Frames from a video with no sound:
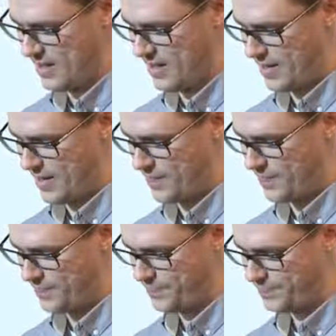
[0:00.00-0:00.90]

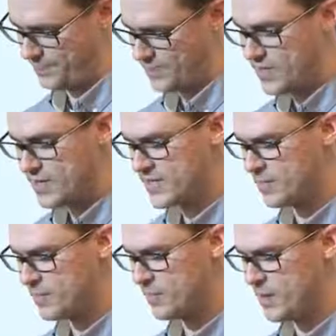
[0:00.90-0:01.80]

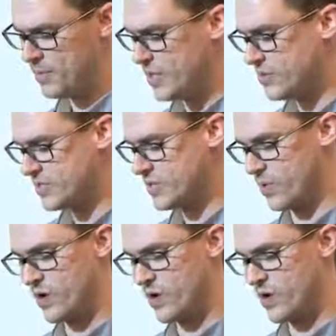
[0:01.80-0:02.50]
Something maybe used